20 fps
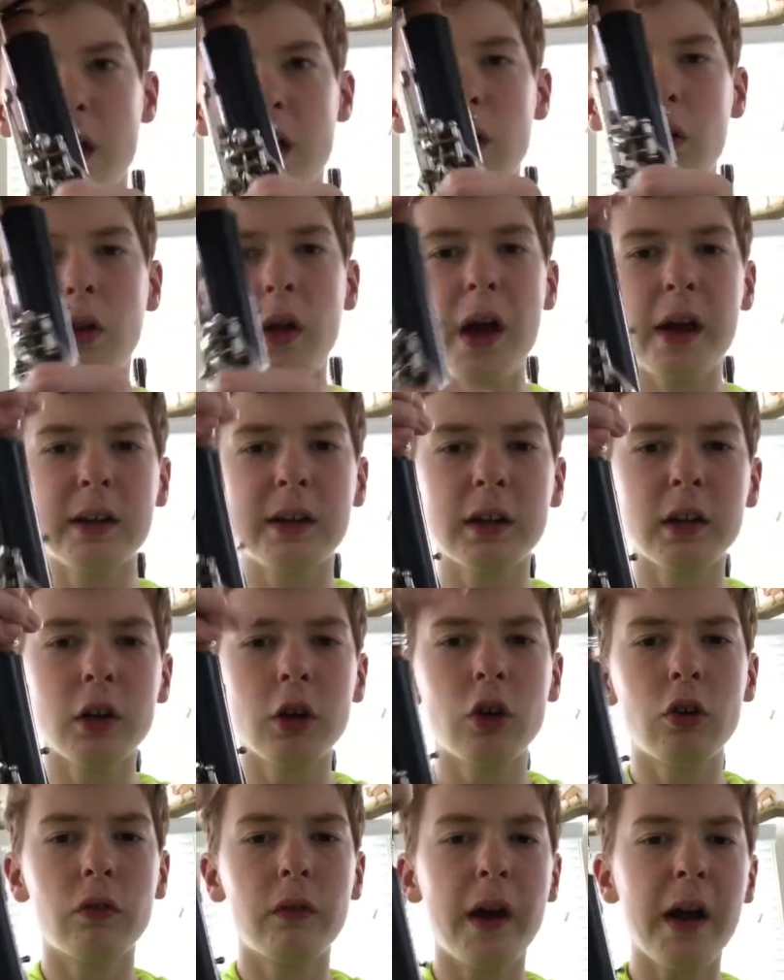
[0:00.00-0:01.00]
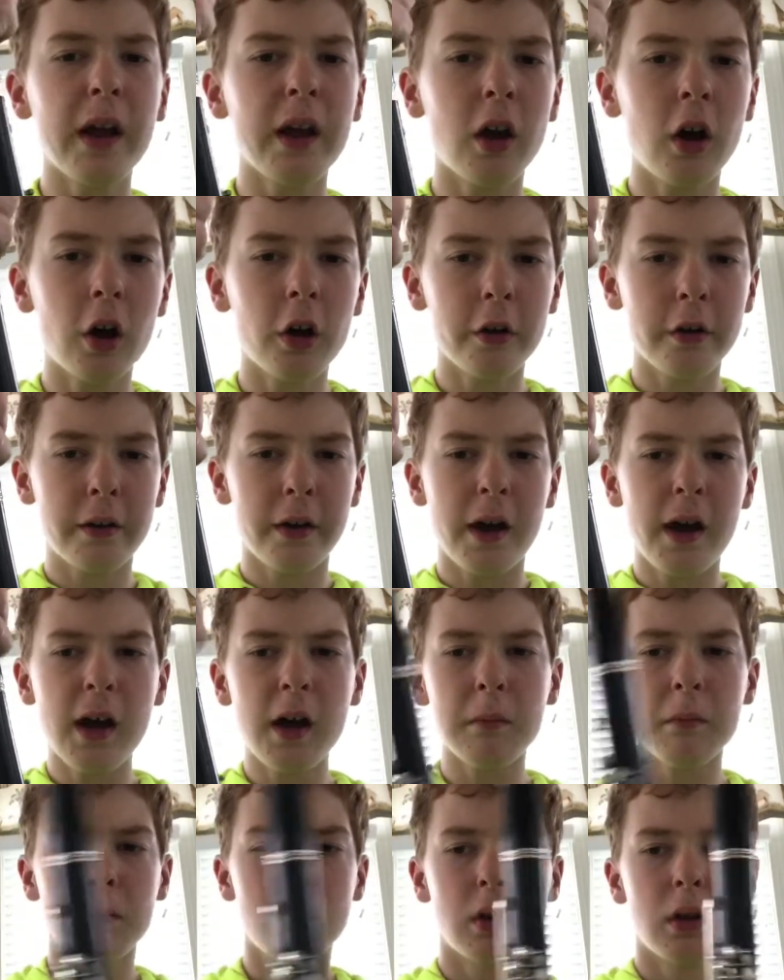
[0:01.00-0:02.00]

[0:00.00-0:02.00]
It will actually go right on top,